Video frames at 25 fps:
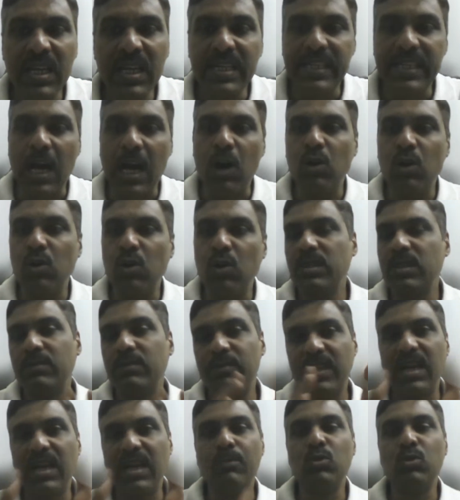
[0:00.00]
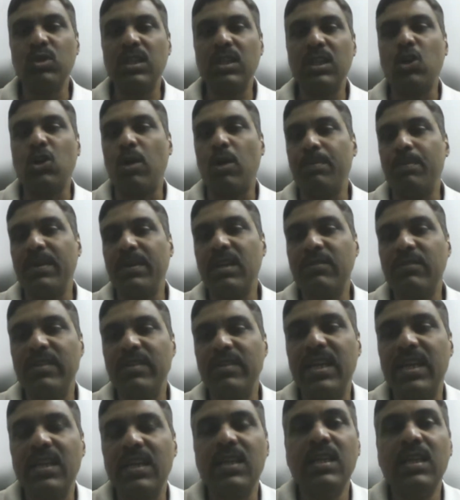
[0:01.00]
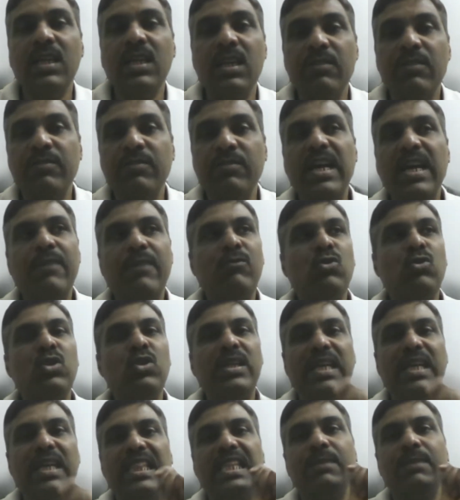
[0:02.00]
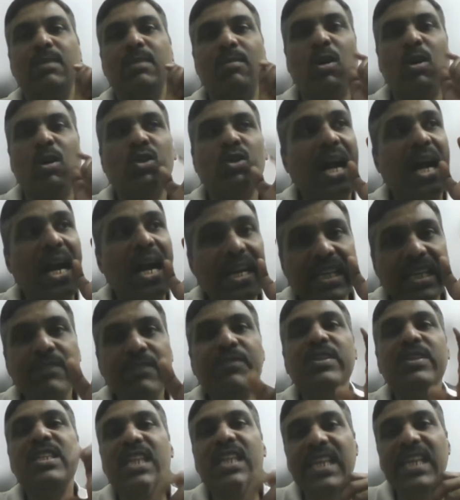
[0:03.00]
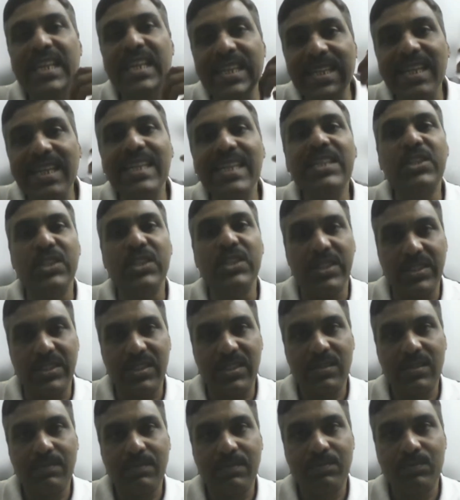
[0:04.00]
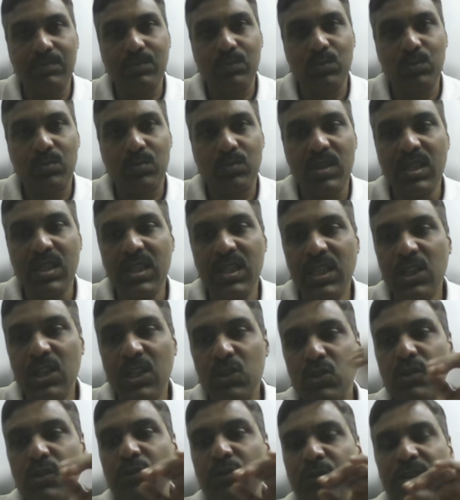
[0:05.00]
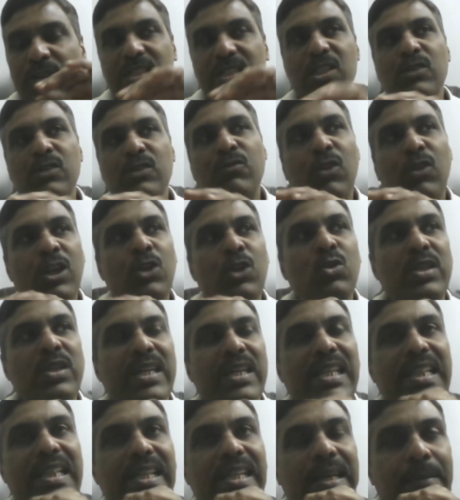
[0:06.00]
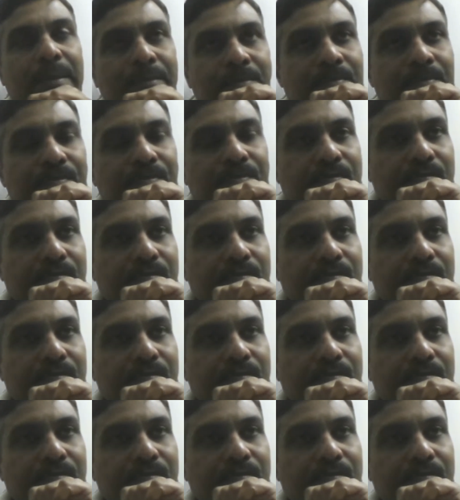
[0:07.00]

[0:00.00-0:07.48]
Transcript: Now we come to the topic where we have to tell them about artificial intelligence. So first of all, you tell them